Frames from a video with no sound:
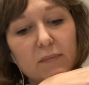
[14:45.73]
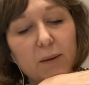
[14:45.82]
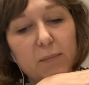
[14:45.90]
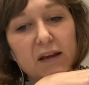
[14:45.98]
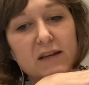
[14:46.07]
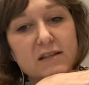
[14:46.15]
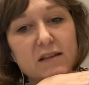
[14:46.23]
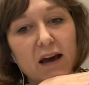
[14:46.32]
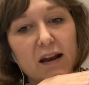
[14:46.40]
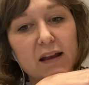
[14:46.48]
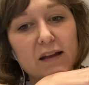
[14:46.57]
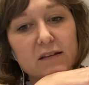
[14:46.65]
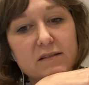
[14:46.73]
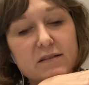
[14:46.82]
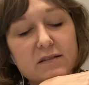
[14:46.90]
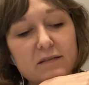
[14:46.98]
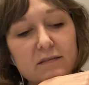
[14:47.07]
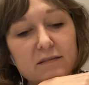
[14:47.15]
because that
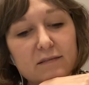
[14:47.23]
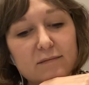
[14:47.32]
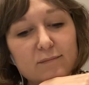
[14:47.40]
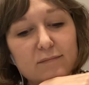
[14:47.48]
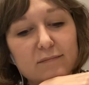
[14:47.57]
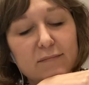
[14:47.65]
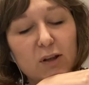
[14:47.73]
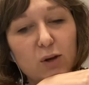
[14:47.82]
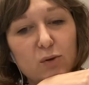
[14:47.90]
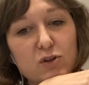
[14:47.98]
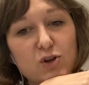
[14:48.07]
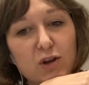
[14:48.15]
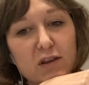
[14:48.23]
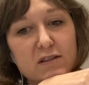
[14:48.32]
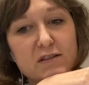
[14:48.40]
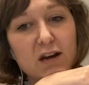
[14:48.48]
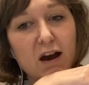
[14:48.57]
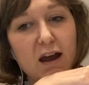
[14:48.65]
hits, during
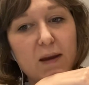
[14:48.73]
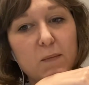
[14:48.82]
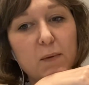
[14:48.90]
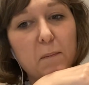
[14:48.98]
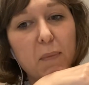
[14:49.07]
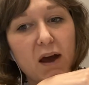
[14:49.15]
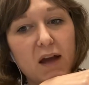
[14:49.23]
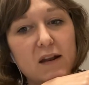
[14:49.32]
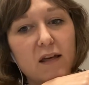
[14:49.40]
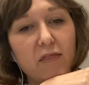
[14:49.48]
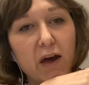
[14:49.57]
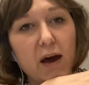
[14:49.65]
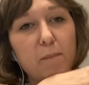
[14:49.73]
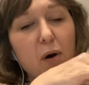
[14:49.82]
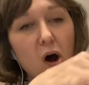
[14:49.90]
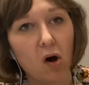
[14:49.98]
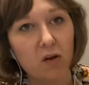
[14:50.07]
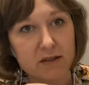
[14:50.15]
this time. But that
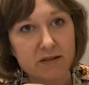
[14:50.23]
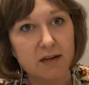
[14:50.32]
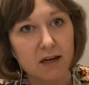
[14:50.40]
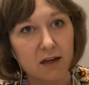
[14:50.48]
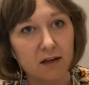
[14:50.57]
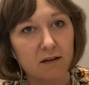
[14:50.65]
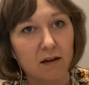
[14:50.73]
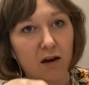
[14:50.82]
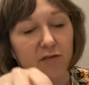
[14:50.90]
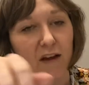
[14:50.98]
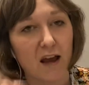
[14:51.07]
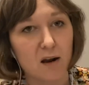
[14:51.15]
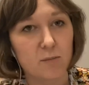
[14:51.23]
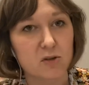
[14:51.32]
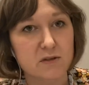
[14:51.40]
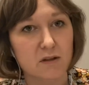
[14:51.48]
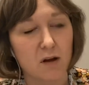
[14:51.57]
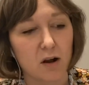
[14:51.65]
policy of animal
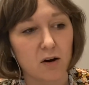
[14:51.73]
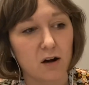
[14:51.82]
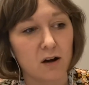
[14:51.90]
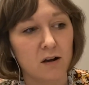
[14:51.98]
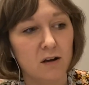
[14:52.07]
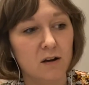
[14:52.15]
slaughter,